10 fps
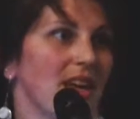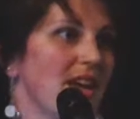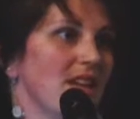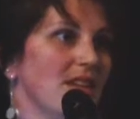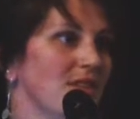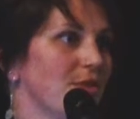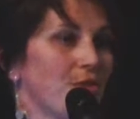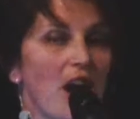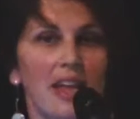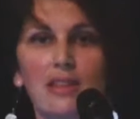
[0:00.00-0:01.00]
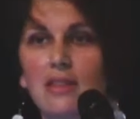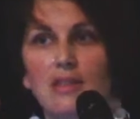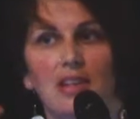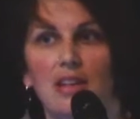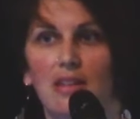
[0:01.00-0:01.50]
and
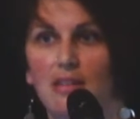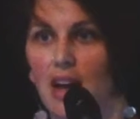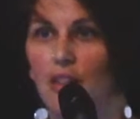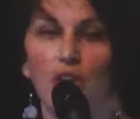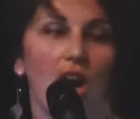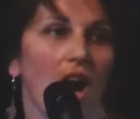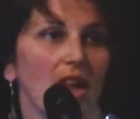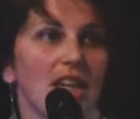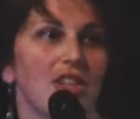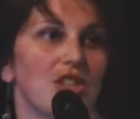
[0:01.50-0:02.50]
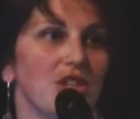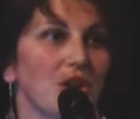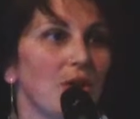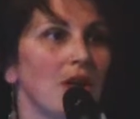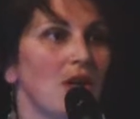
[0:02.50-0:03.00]
friends and other colleagues to
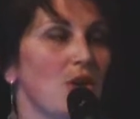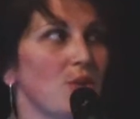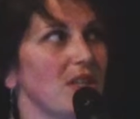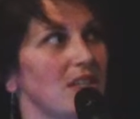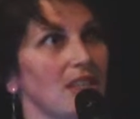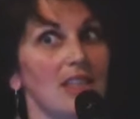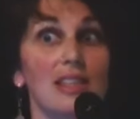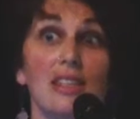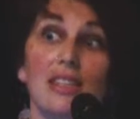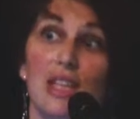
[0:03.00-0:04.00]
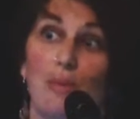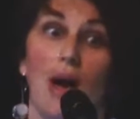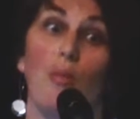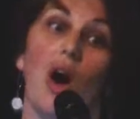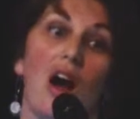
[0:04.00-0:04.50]
do was to listen to the
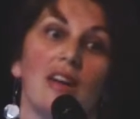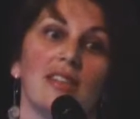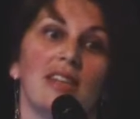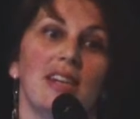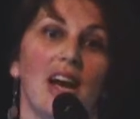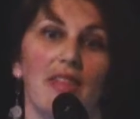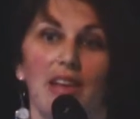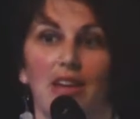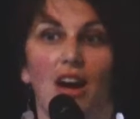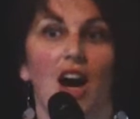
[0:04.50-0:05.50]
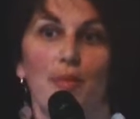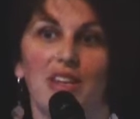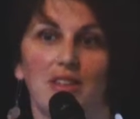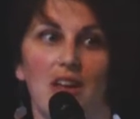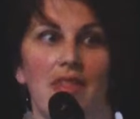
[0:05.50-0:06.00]
memoirs and then
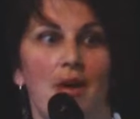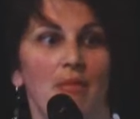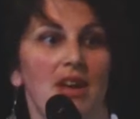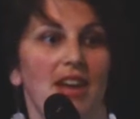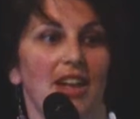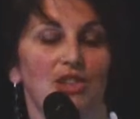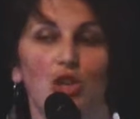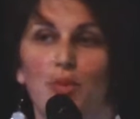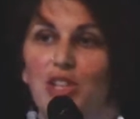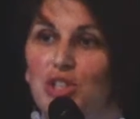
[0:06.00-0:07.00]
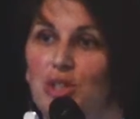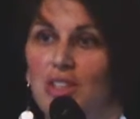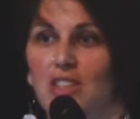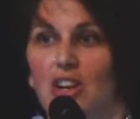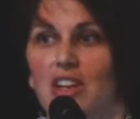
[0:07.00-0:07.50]
comment on them. And so my
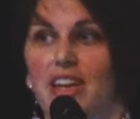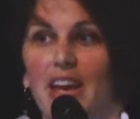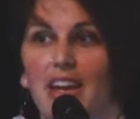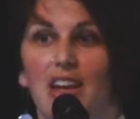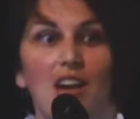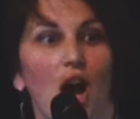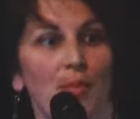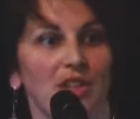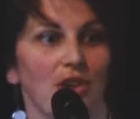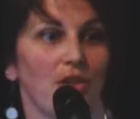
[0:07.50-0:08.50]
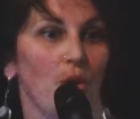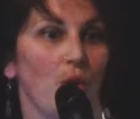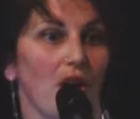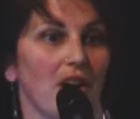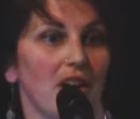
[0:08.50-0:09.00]
students started getting comments on their
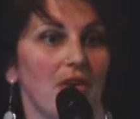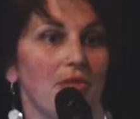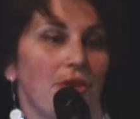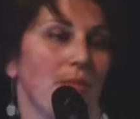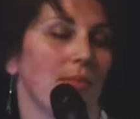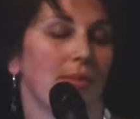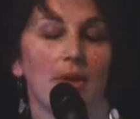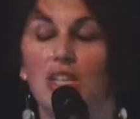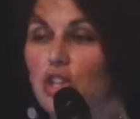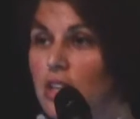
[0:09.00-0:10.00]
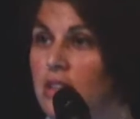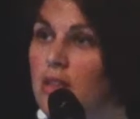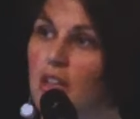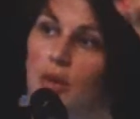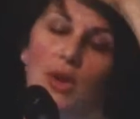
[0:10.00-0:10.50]
work from adults in
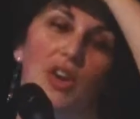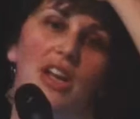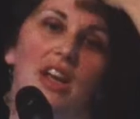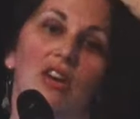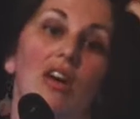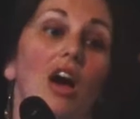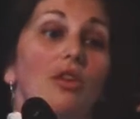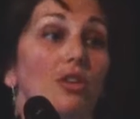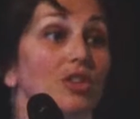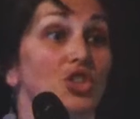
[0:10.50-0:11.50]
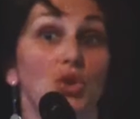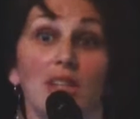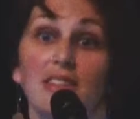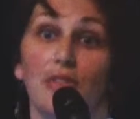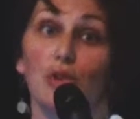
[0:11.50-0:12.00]
the community or other
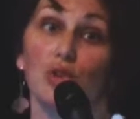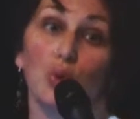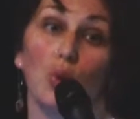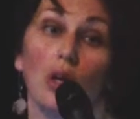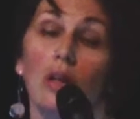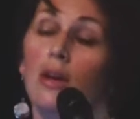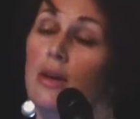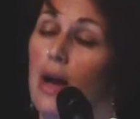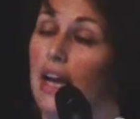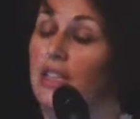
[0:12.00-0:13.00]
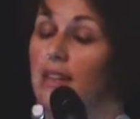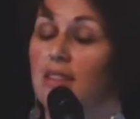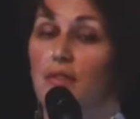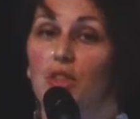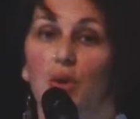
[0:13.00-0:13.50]
students at their school. I taught
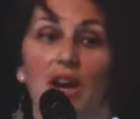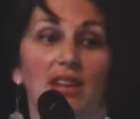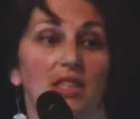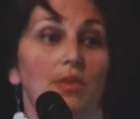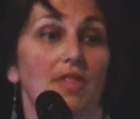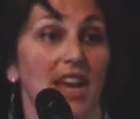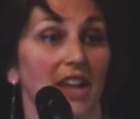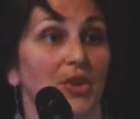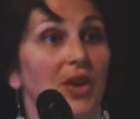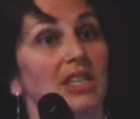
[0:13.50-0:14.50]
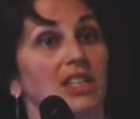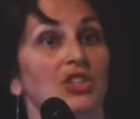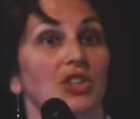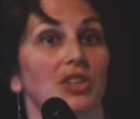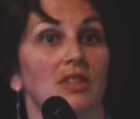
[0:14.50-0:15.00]
7th grade, and some of the 8th grade
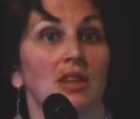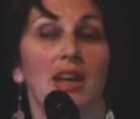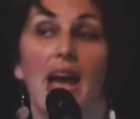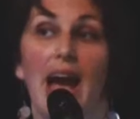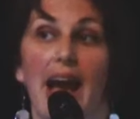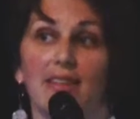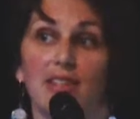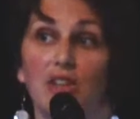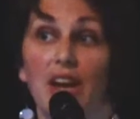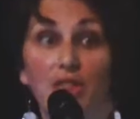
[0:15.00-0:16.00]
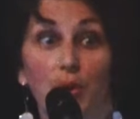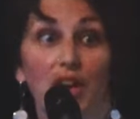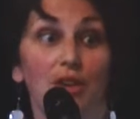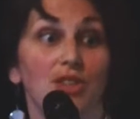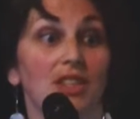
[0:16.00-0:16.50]
teachers asked their 8th
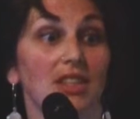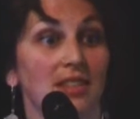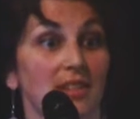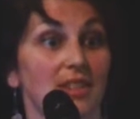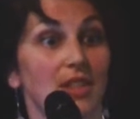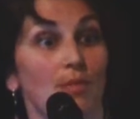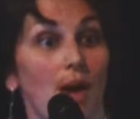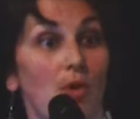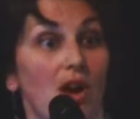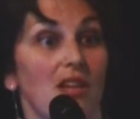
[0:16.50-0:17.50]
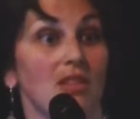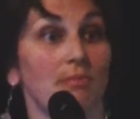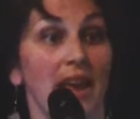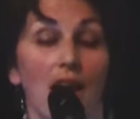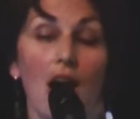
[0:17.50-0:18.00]
graders to listen to the memoirs and
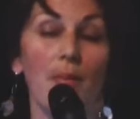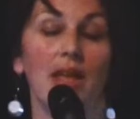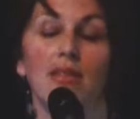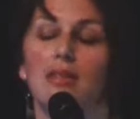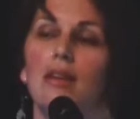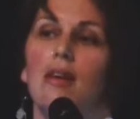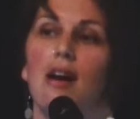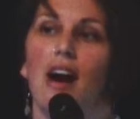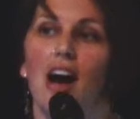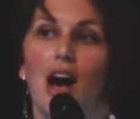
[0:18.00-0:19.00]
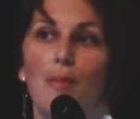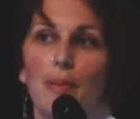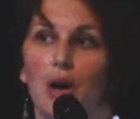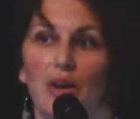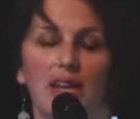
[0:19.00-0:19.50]
make comments
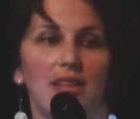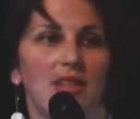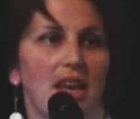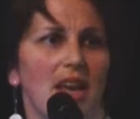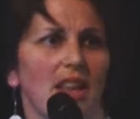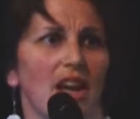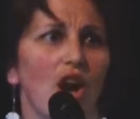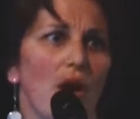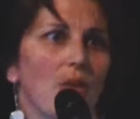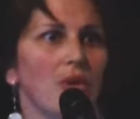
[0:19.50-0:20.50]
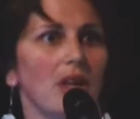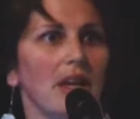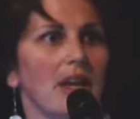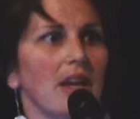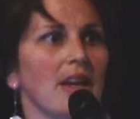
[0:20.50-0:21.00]
about kids saying like, oh, I
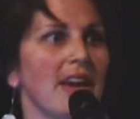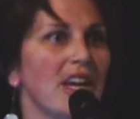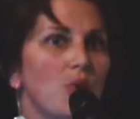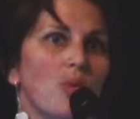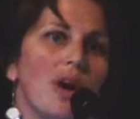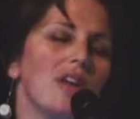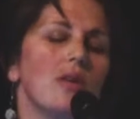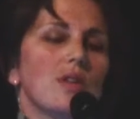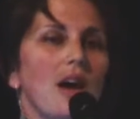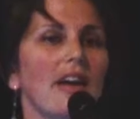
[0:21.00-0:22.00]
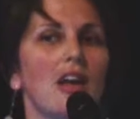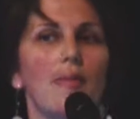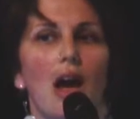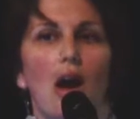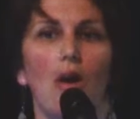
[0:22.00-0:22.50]
really connect with what you were talking
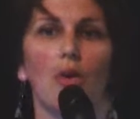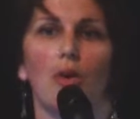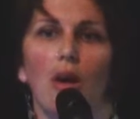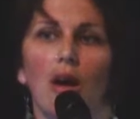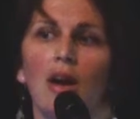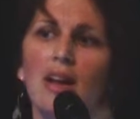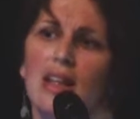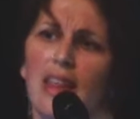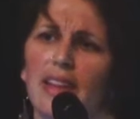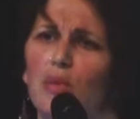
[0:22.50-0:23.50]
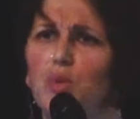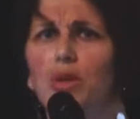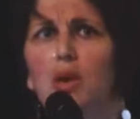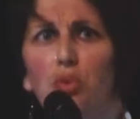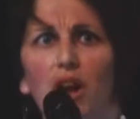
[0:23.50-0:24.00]
about, or like, that was
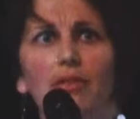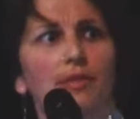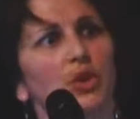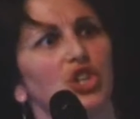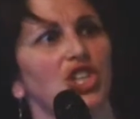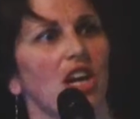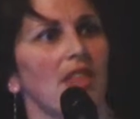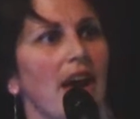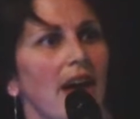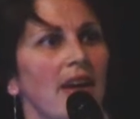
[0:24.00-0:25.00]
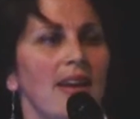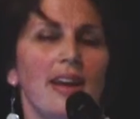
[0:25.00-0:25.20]
really brave of you to share that.